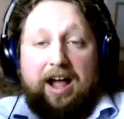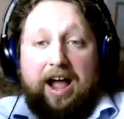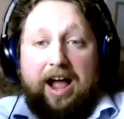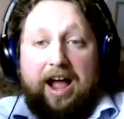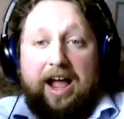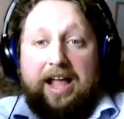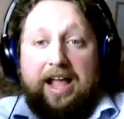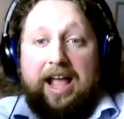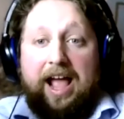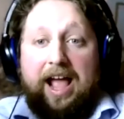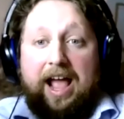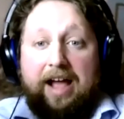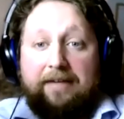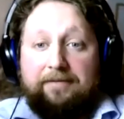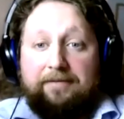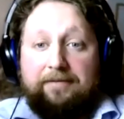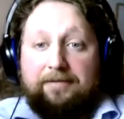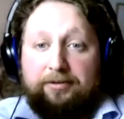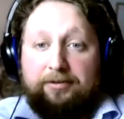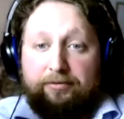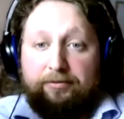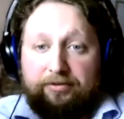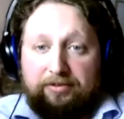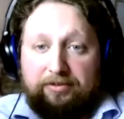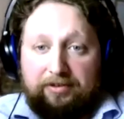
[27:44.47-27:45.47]
have to
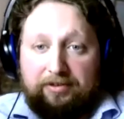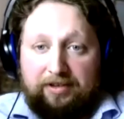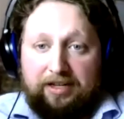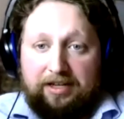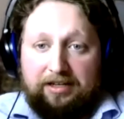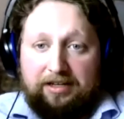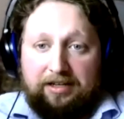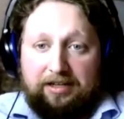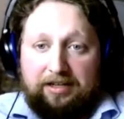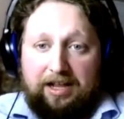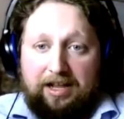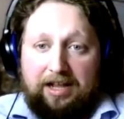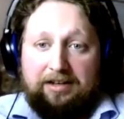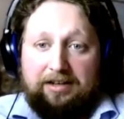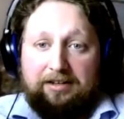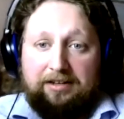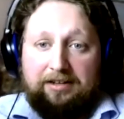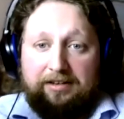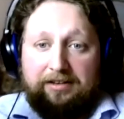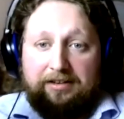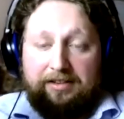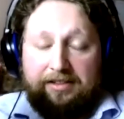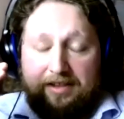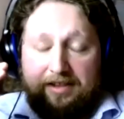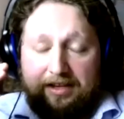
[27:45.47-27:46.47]
sit and
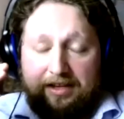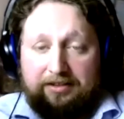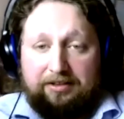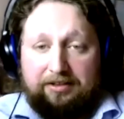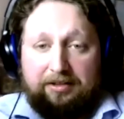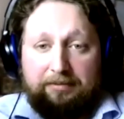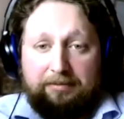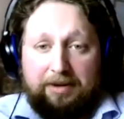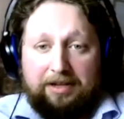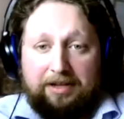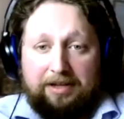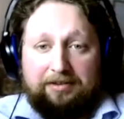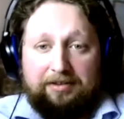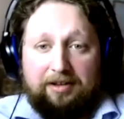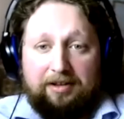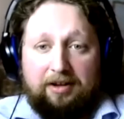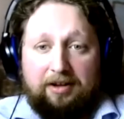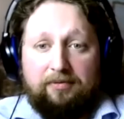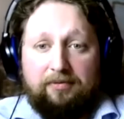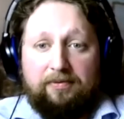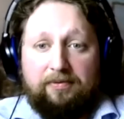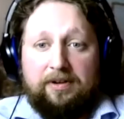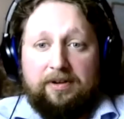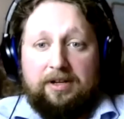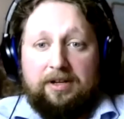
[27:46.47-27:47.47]
think to myself,
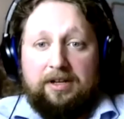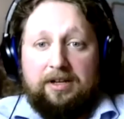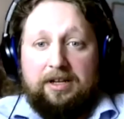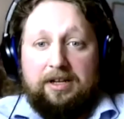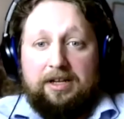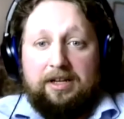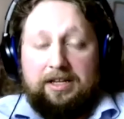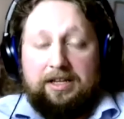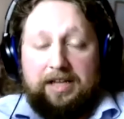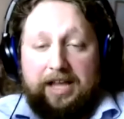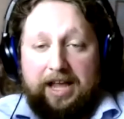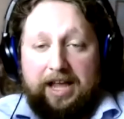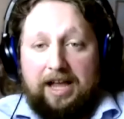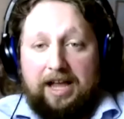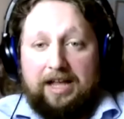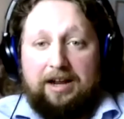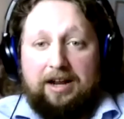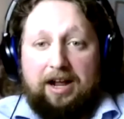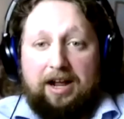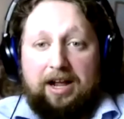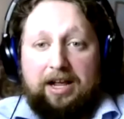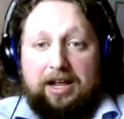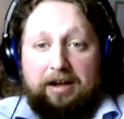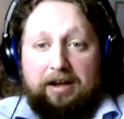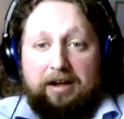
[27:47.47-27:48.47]
can I
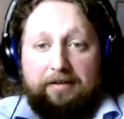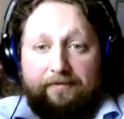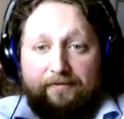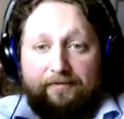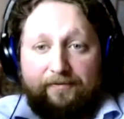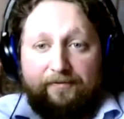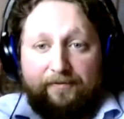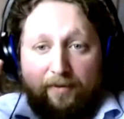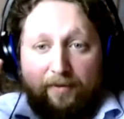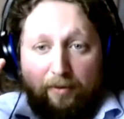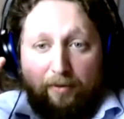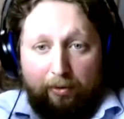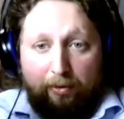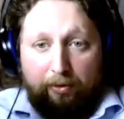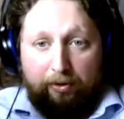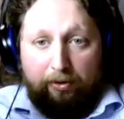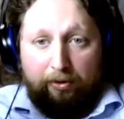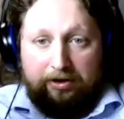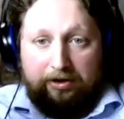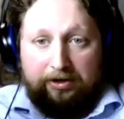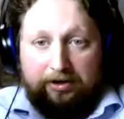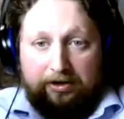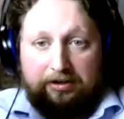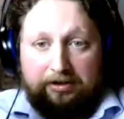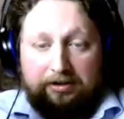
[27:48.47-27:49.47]

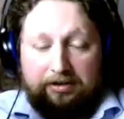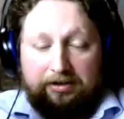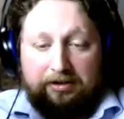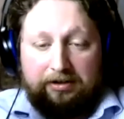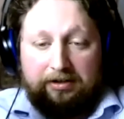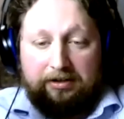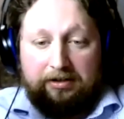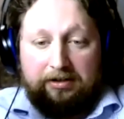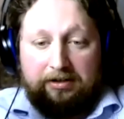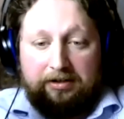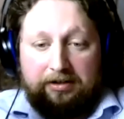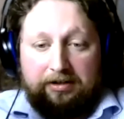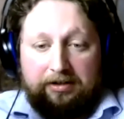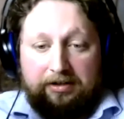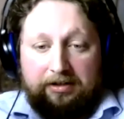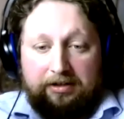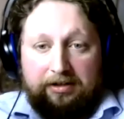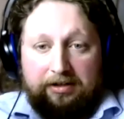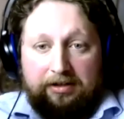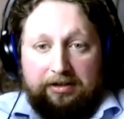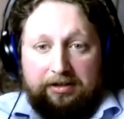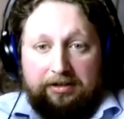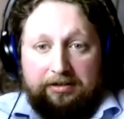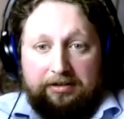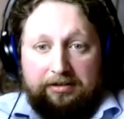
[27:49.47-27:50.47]
afford
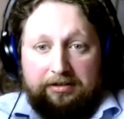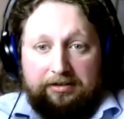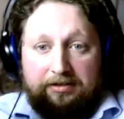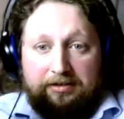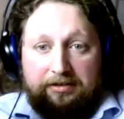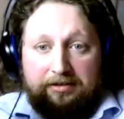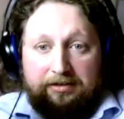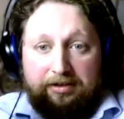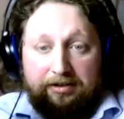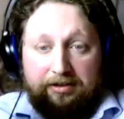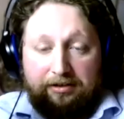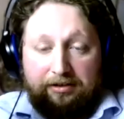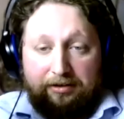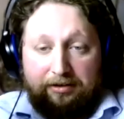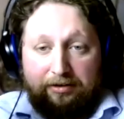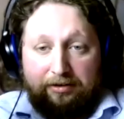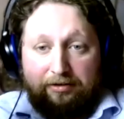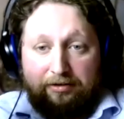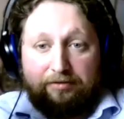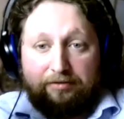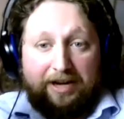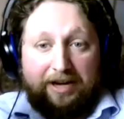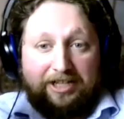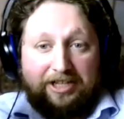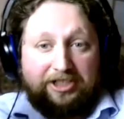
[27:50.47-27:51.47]
to lose
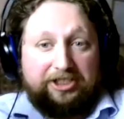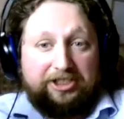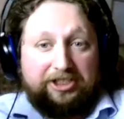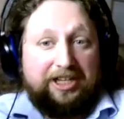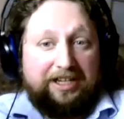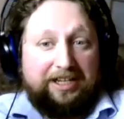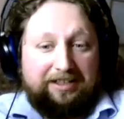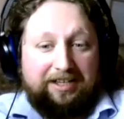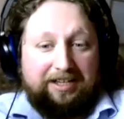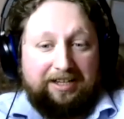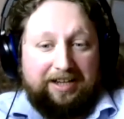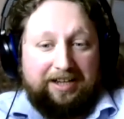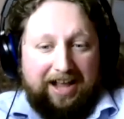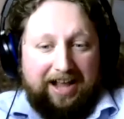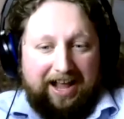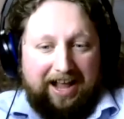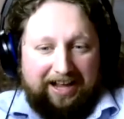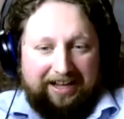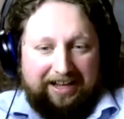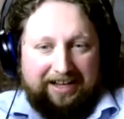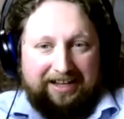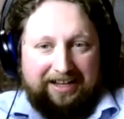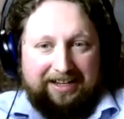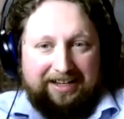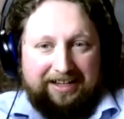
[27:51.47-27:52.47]
my shit today?
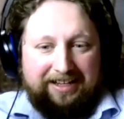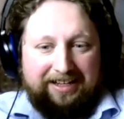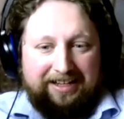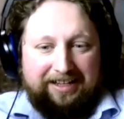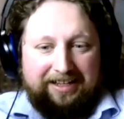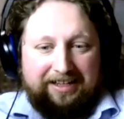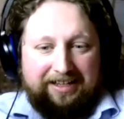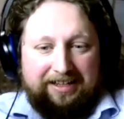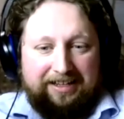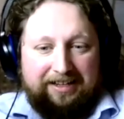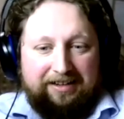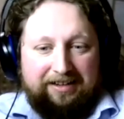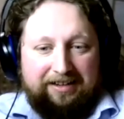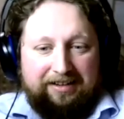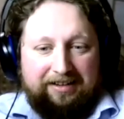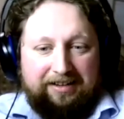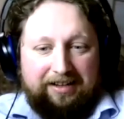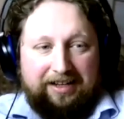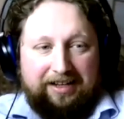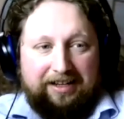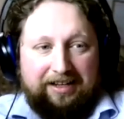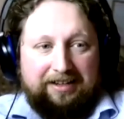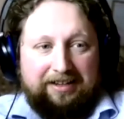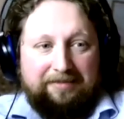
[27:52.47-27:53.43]
Like